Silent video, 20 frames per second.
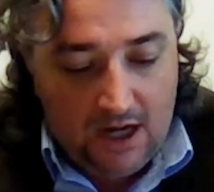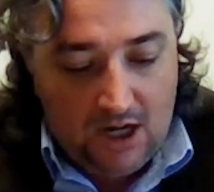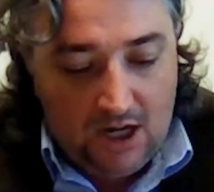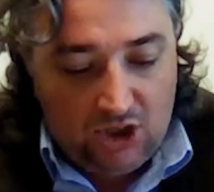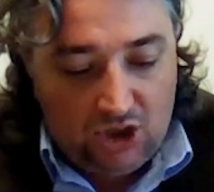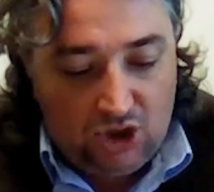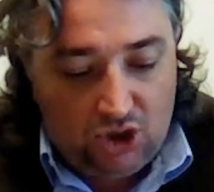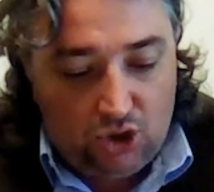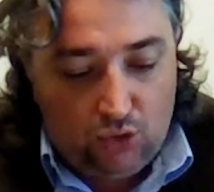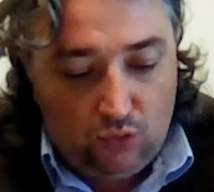
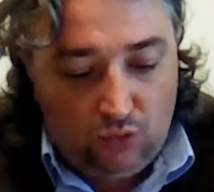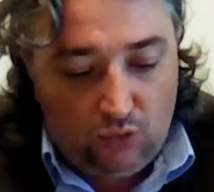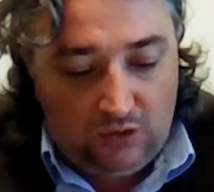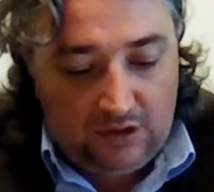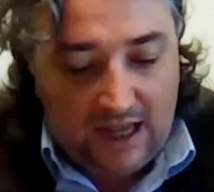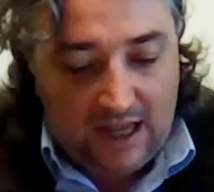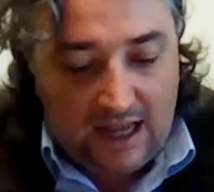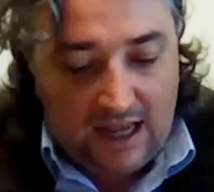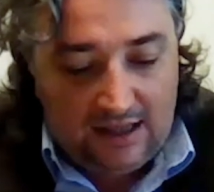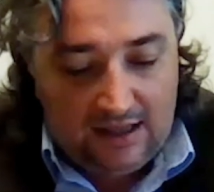soot
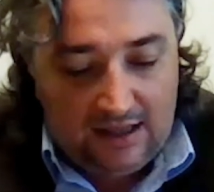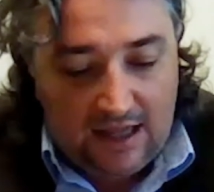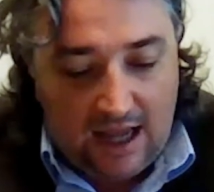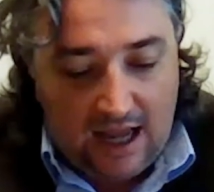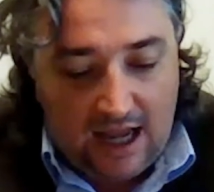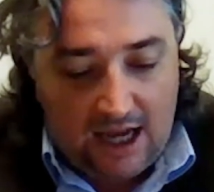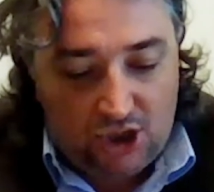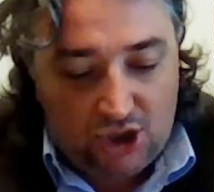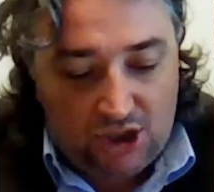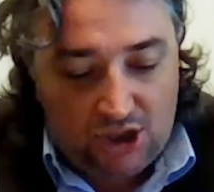and
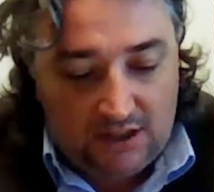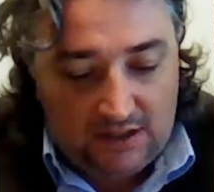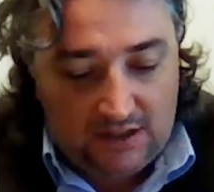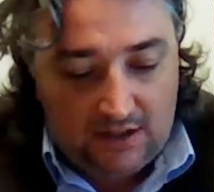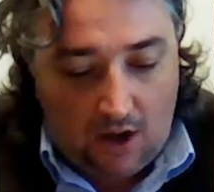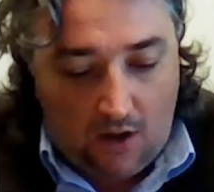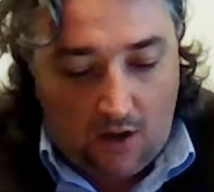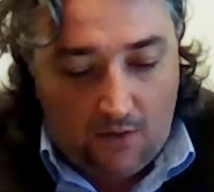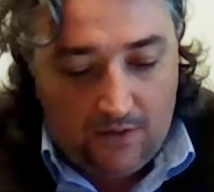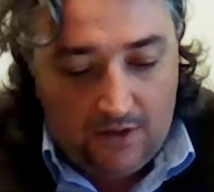ashes
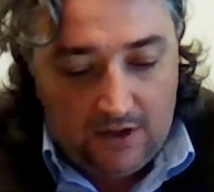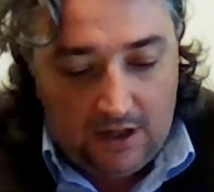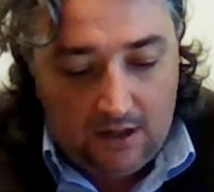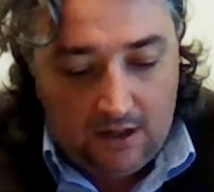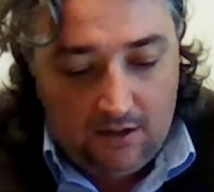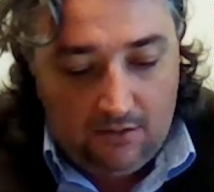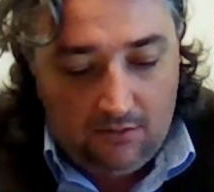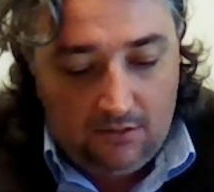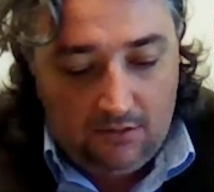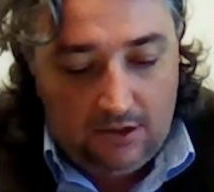of an
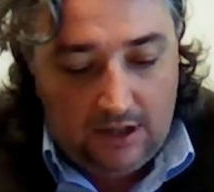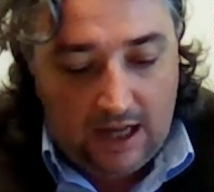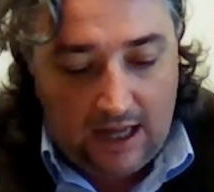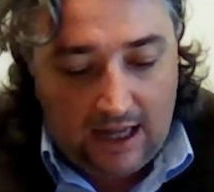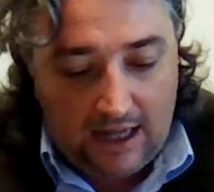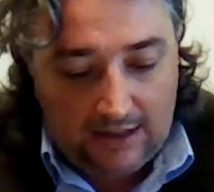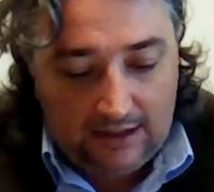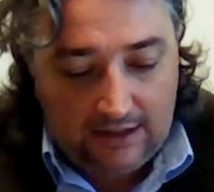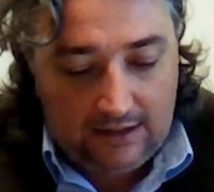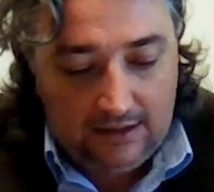old
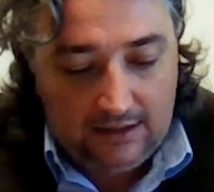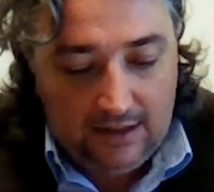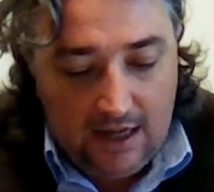hut.